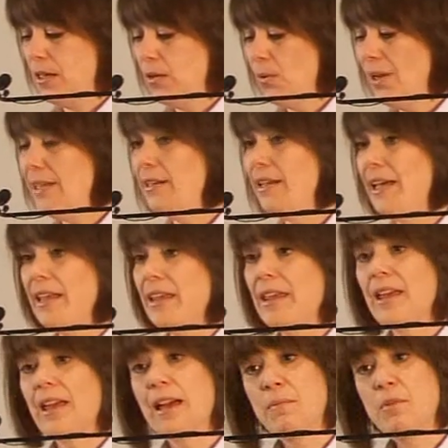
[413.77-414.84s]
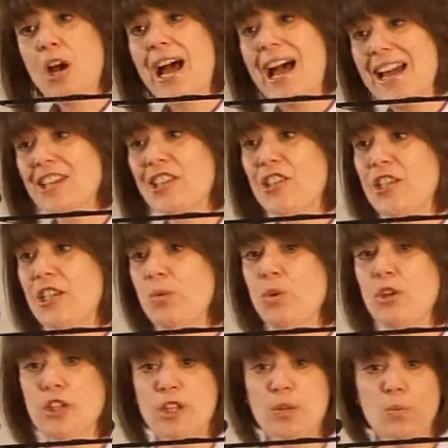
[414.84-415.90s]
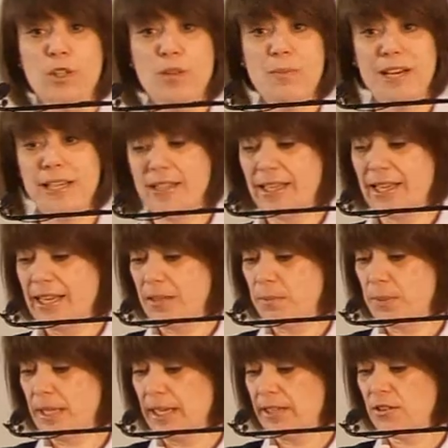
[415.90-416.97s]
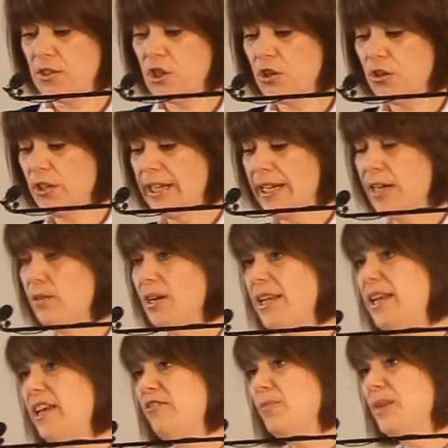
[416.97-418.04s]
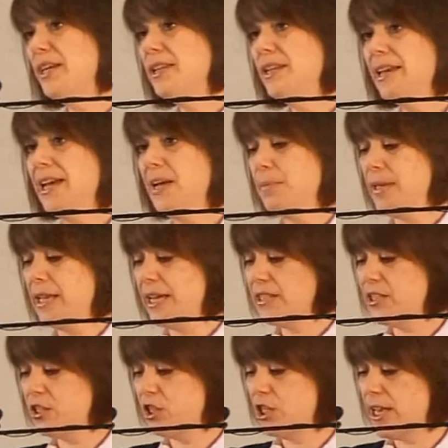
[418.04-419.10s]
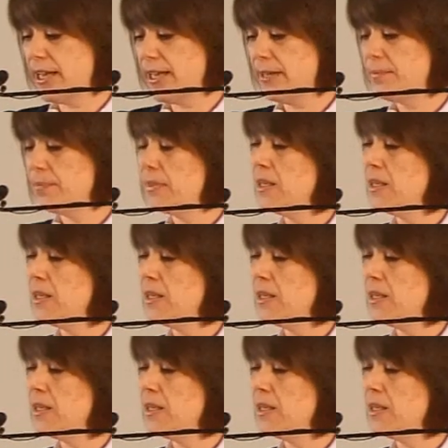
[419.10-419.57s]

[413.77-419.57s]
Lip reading: Well, I'm not actually working with Mind the Gap hands-on now. I left Mind the Gap last year.